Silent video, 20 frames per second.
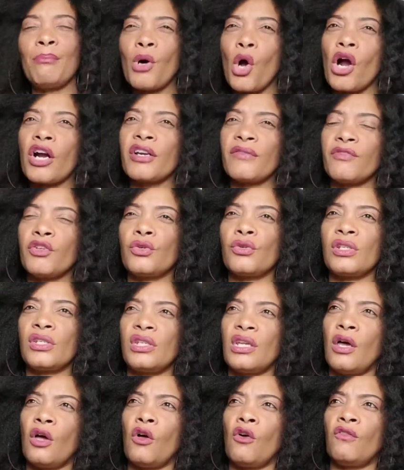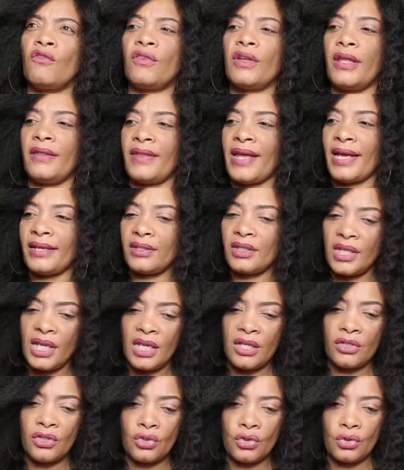That part of yourself
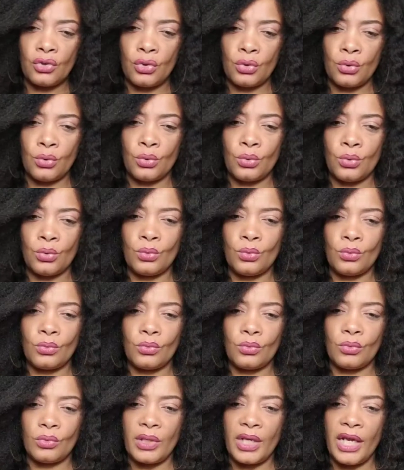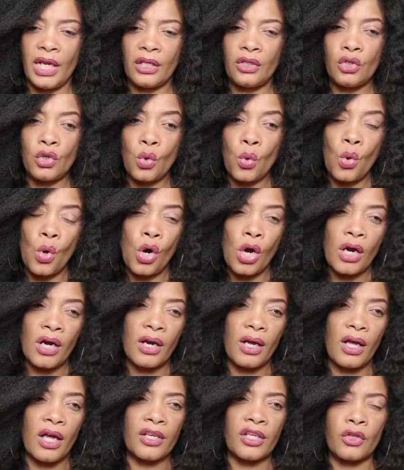that tends to
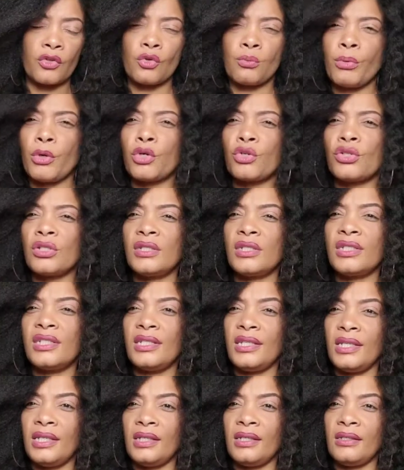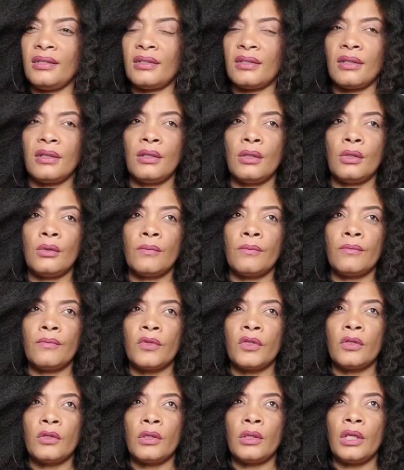ignore another person's need
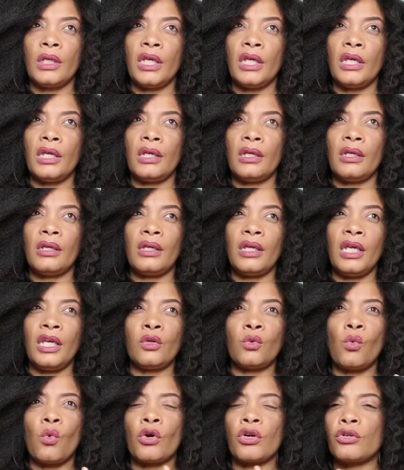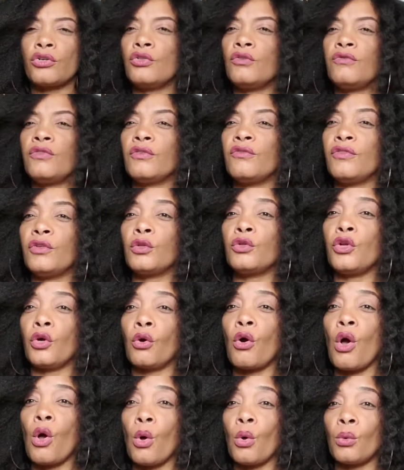in order to
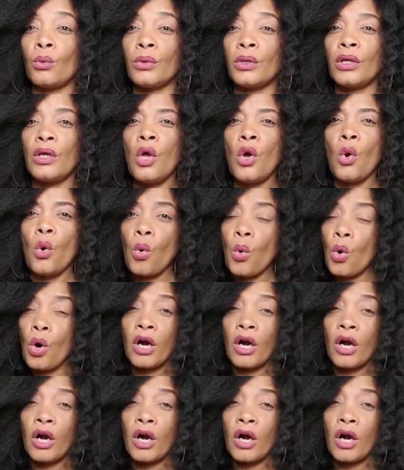fulfill your own.